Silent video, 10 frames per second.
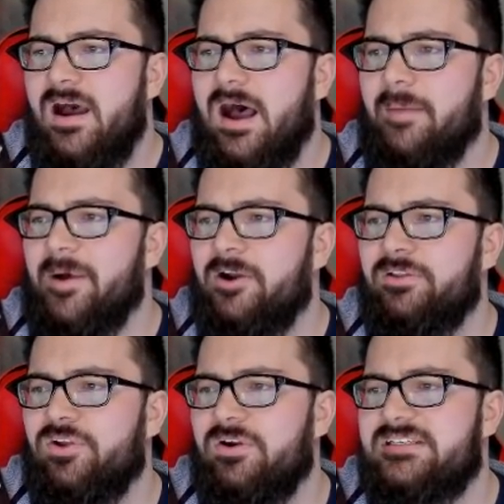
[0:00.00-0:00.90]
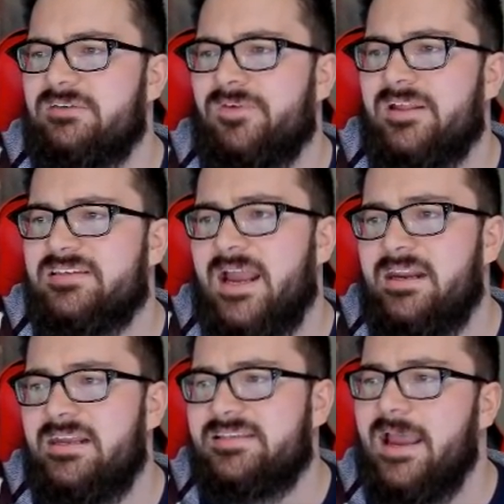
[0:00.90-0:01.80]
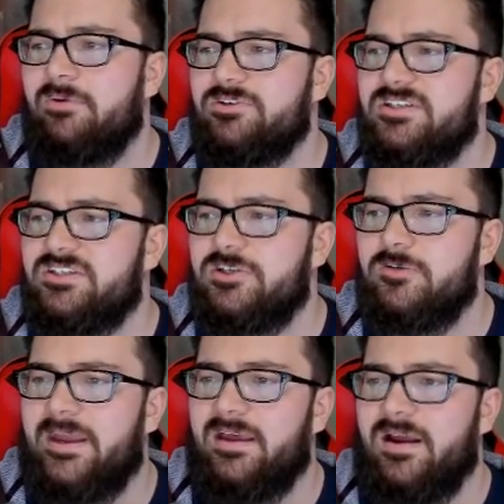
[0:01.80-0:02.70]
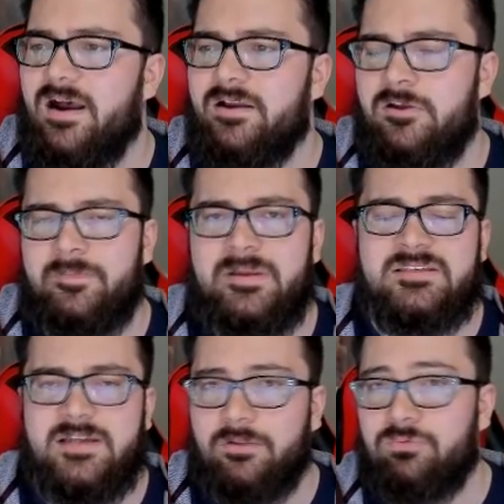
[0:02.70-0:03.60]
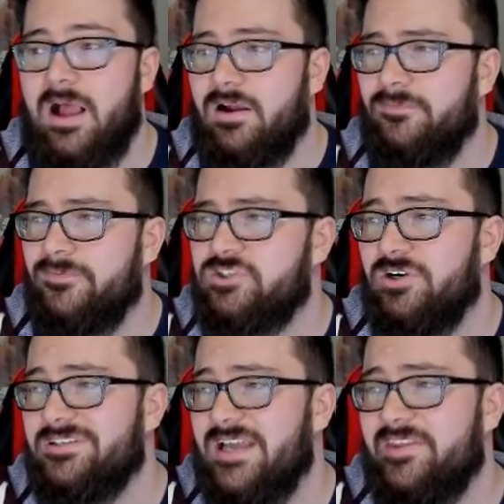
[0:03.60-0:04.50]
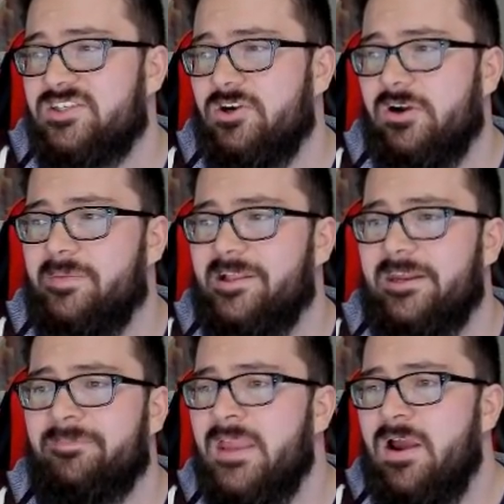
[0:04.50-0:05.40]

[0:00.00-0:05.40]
130 defense, 90 attack, which isn't too bad. Could be a stealth rocker for sure. It's got the sturdy ability.